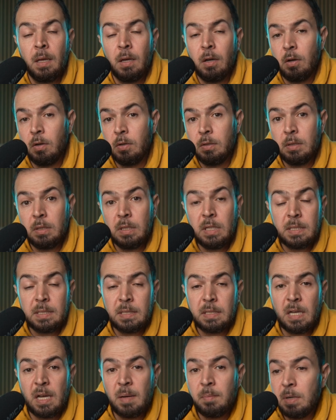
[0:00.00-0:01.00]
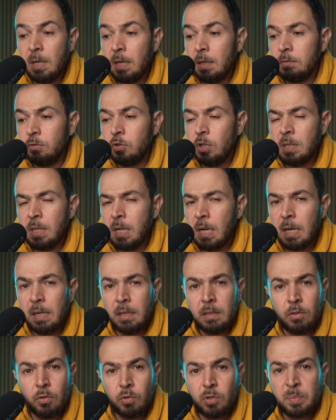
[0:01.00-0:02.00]
on this camera, just
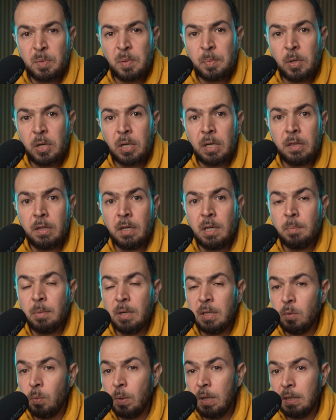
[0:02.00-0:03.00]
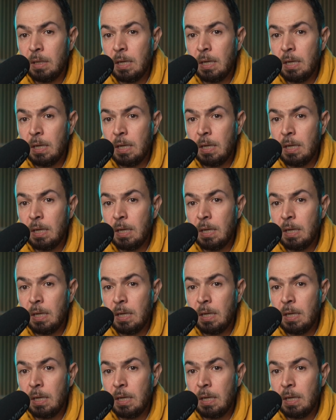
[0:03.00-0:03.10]
like the Osmo Pocket 3, by the way.